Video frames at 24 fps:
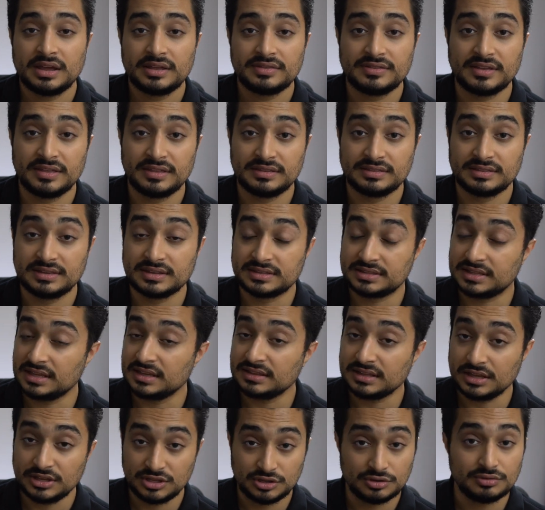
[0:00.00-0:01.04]
then the
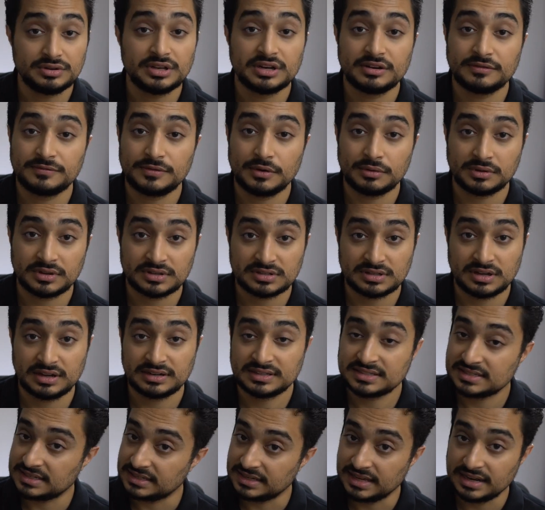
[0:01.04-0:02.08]
thing that you need to focus on
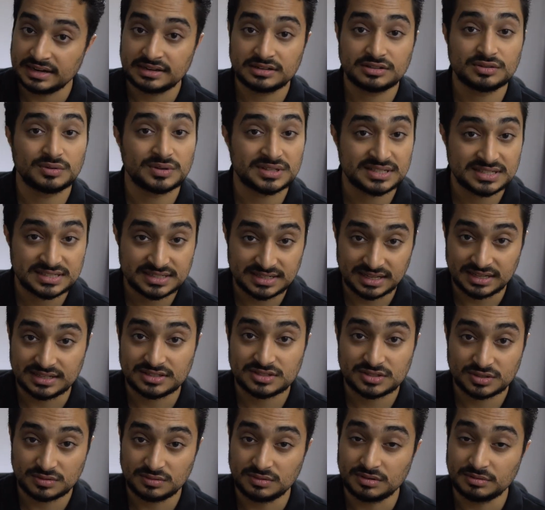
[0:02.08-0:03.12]
is to get into a
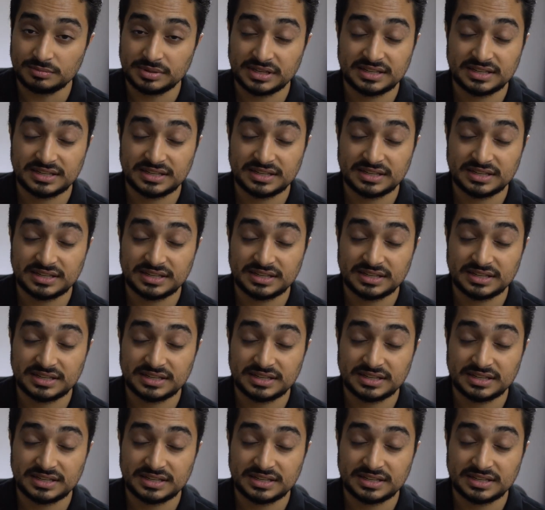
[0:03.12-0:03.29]
state school,